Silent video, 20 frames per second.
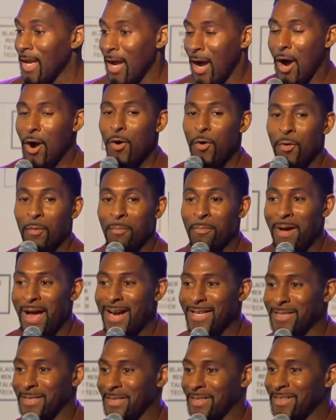Oh,
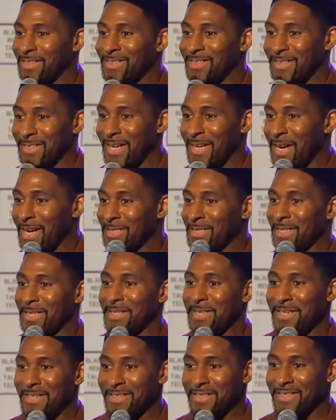passion. Did I not say
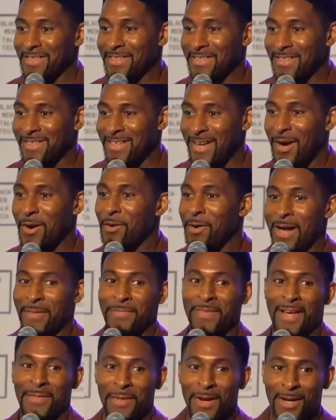that? Oh, I,
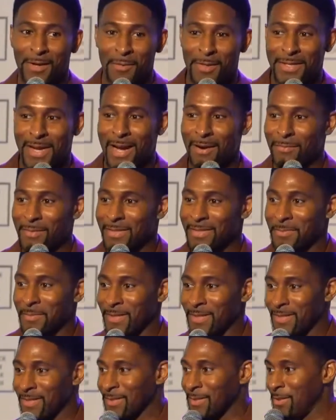I thought it was obvious
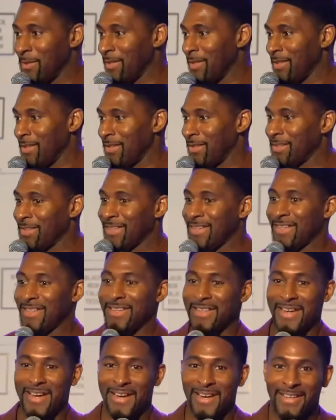because literally,
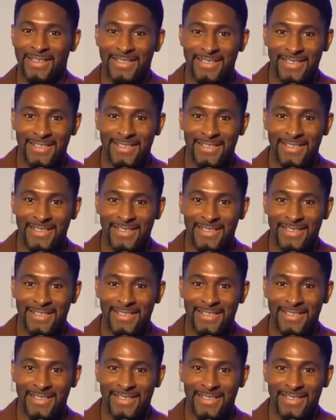yeah,